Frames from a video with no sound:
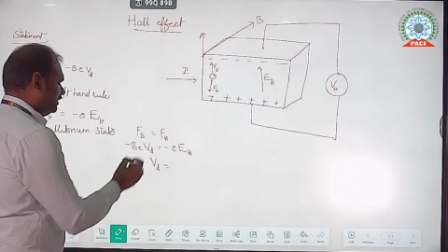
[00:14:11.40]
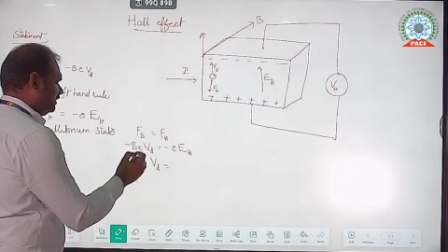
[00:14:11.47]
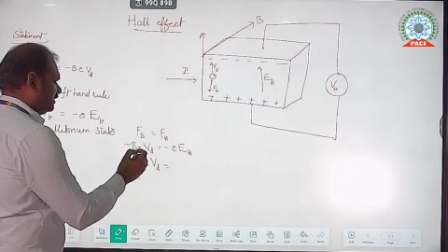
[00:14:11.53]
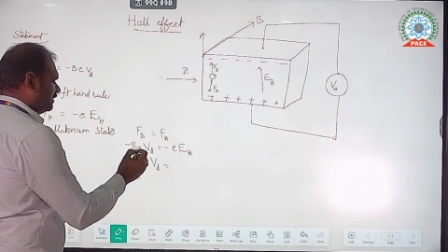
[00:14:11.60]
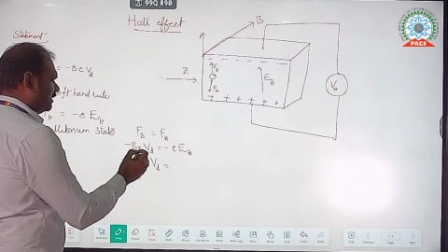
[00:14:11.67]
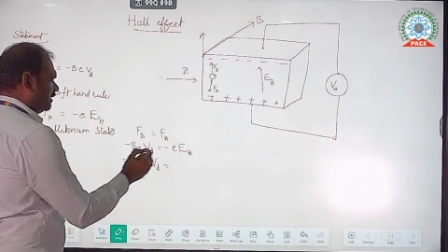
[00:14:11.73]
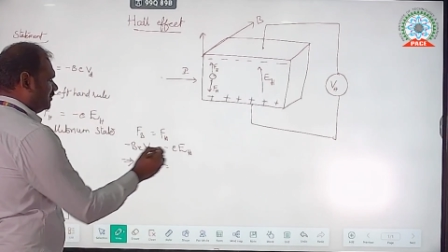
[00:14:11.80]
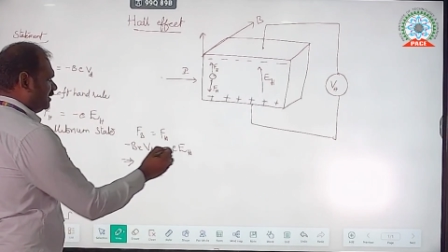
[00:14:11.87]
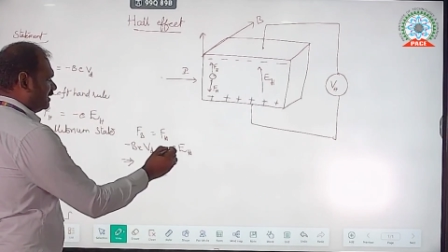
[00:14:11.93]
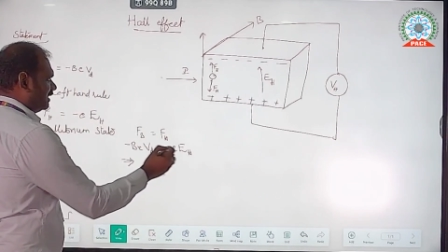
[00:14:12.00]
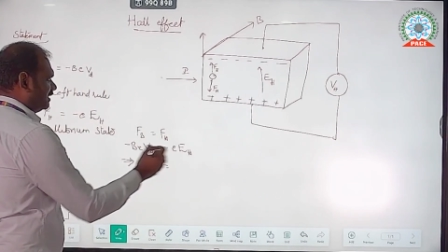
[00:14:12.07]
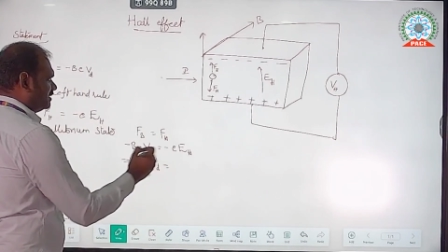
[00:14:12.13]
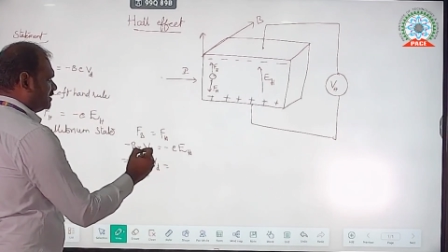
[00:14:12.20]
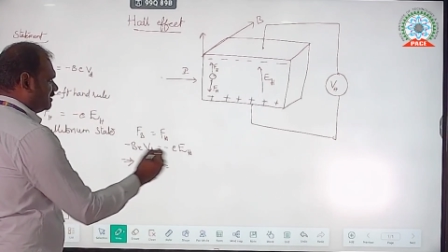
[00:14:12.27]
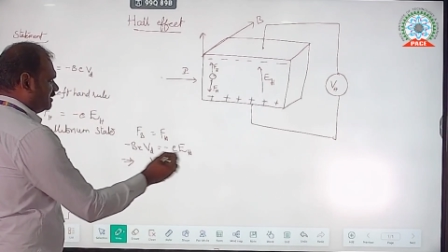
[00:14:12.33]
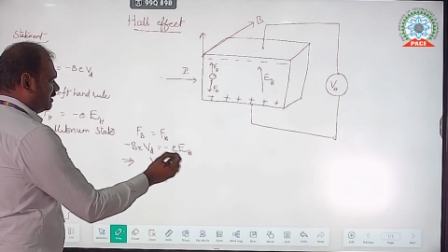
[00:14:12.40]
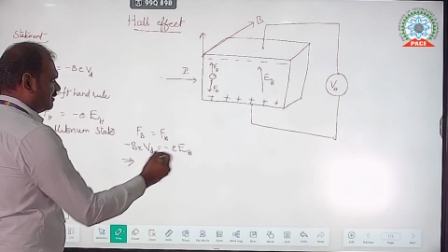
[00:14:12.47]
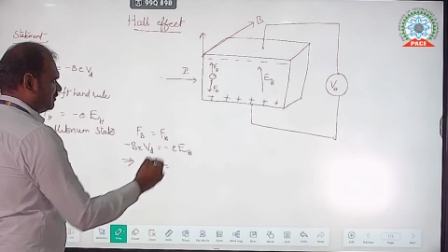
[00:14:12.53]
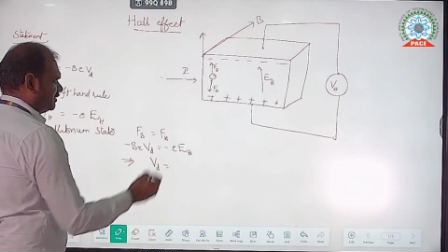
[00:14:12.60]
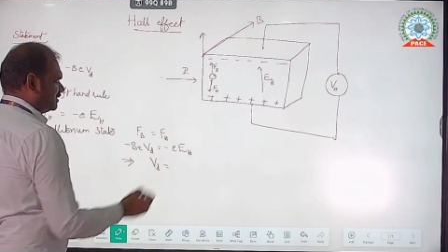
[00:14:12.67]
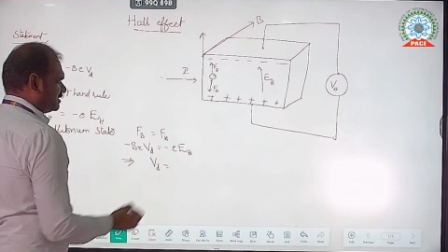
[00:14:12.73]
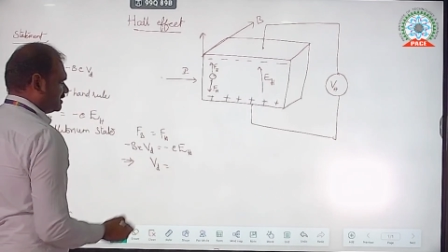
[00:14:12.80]
can be cancelled on both
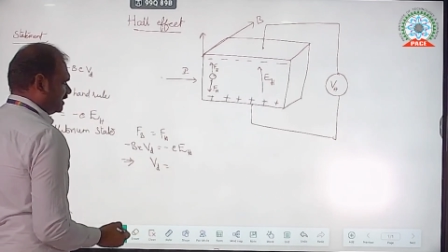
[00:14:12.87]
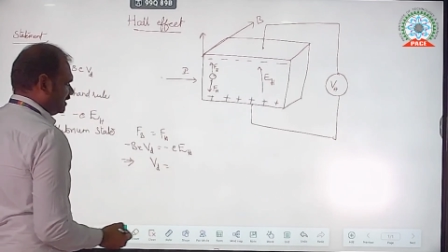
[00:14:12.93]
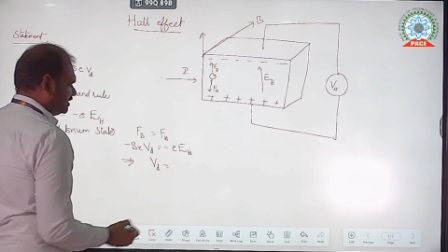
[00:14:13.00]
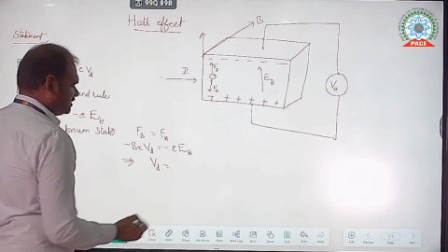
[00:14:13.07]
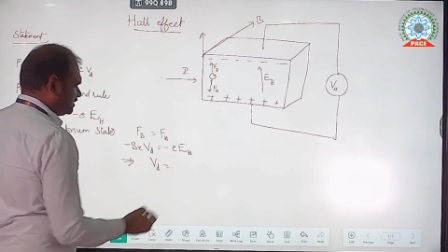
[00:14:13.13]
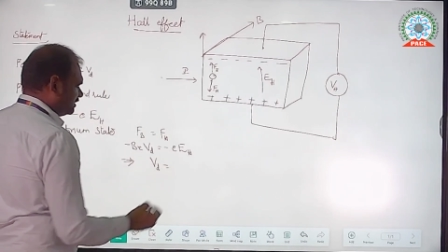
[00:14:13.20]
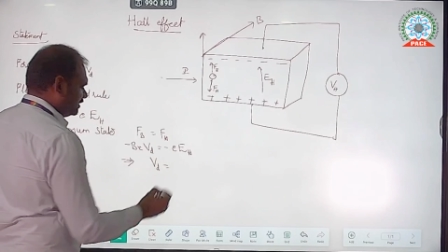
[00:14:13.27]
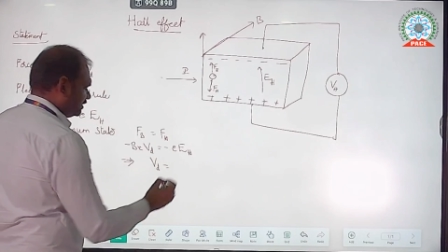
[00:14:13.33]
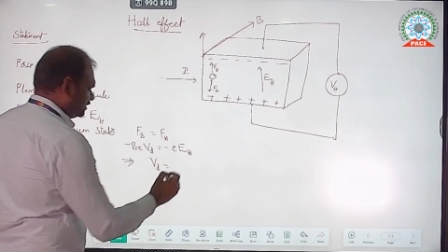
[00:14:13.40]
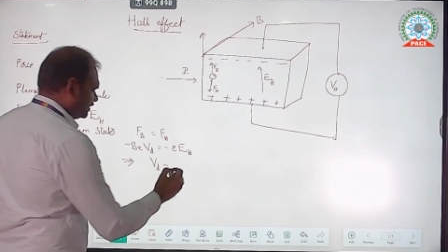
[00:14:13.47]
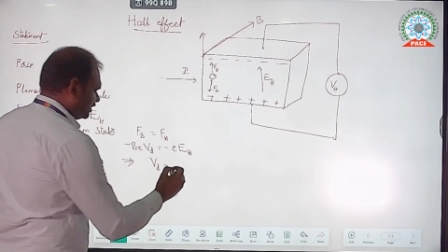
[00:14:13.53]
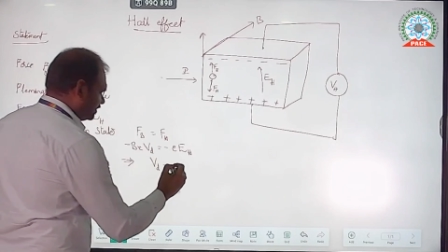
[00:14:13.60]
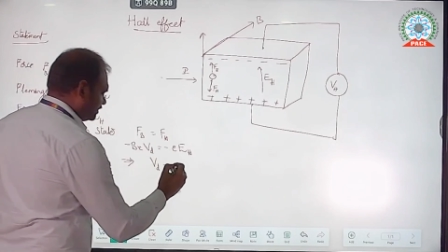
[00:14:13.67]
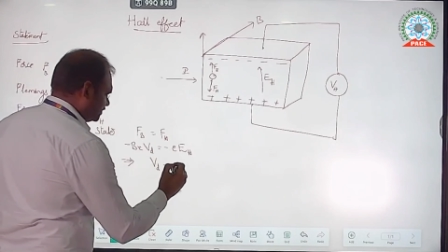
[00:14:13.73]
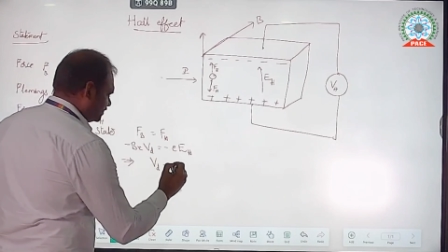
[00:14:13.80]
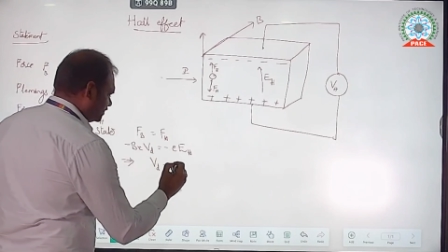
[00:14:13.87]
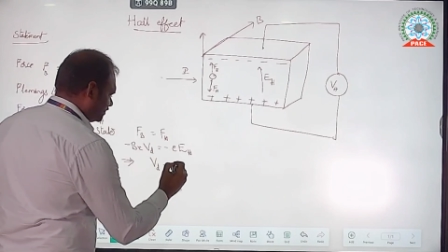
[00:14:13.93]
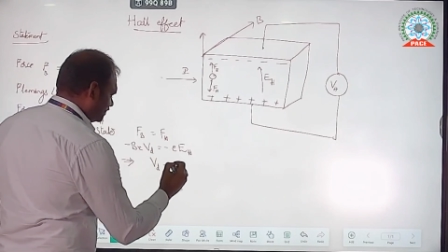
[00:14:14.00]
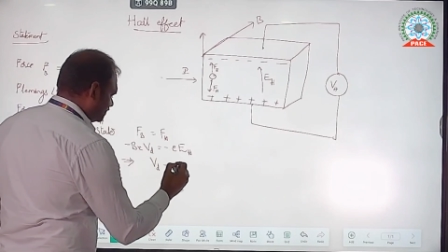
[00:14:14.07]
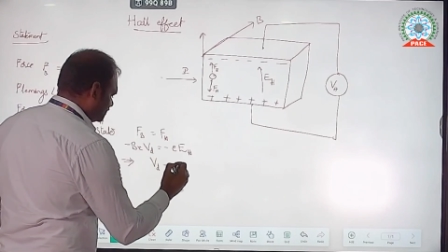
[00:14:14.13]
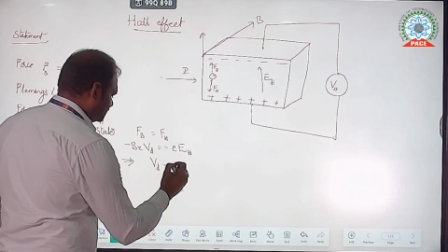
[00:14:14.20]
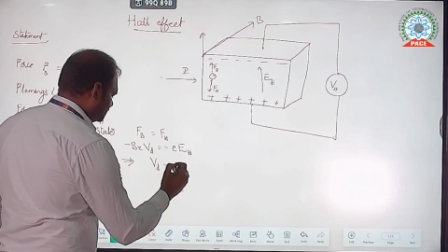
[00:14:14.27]
sides, that is equal to